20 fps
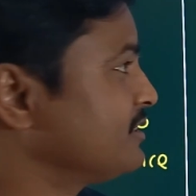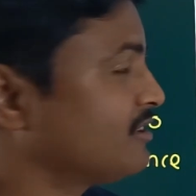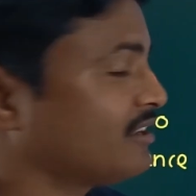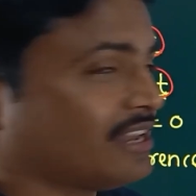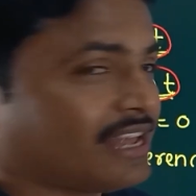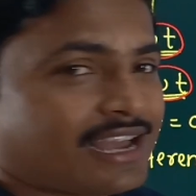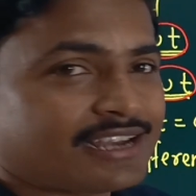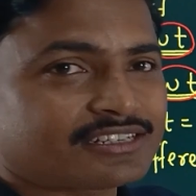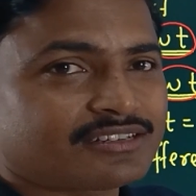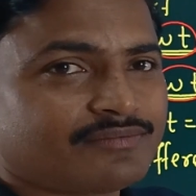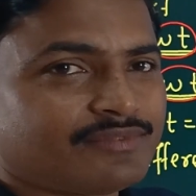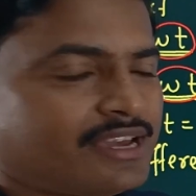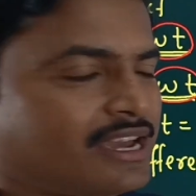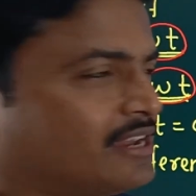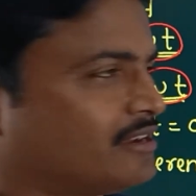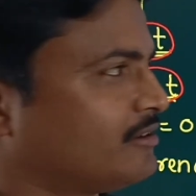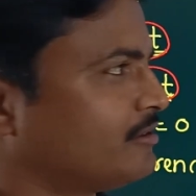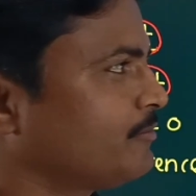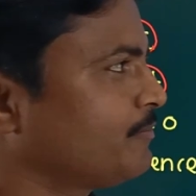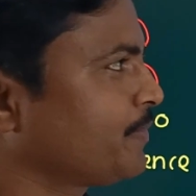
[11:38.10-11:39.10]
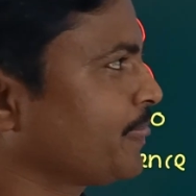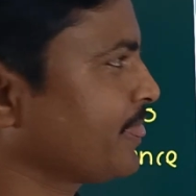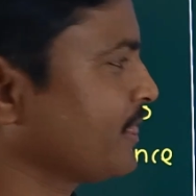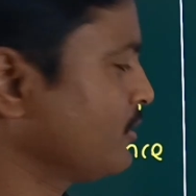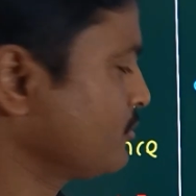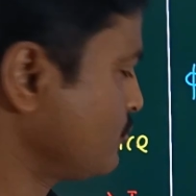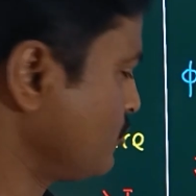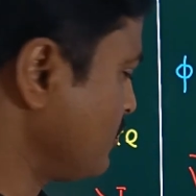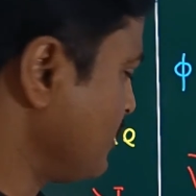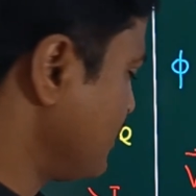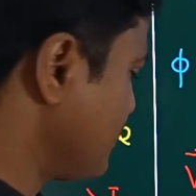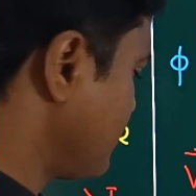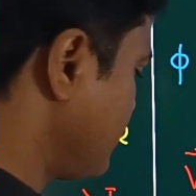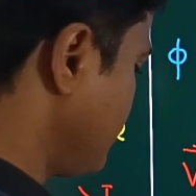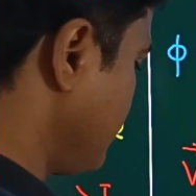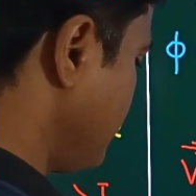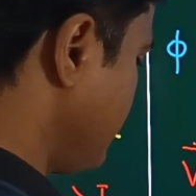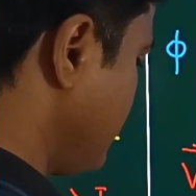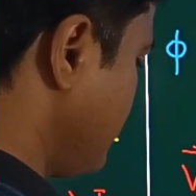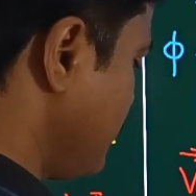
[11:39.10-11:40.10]
is the lags behind. So
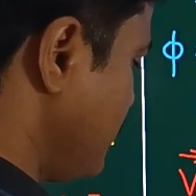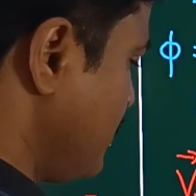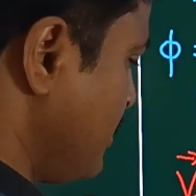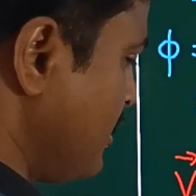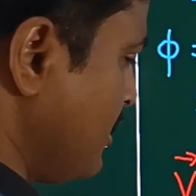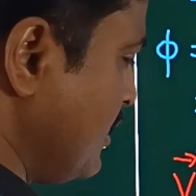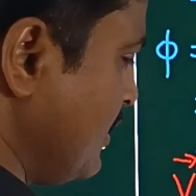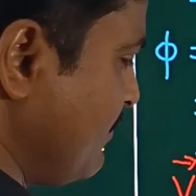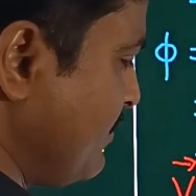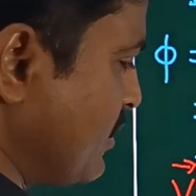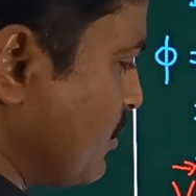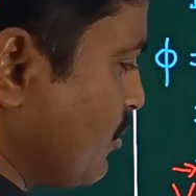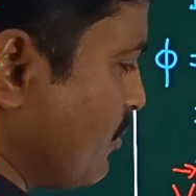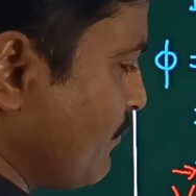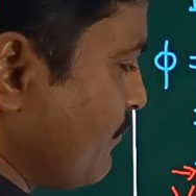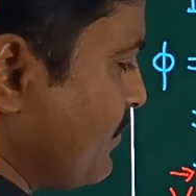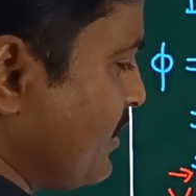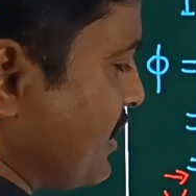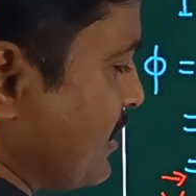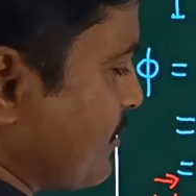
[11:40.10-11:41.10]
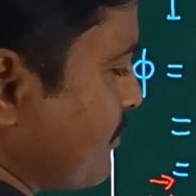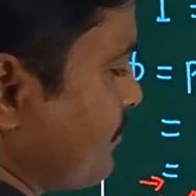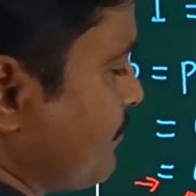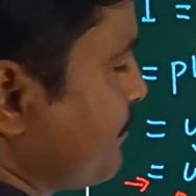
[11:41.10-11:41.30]
that if we compare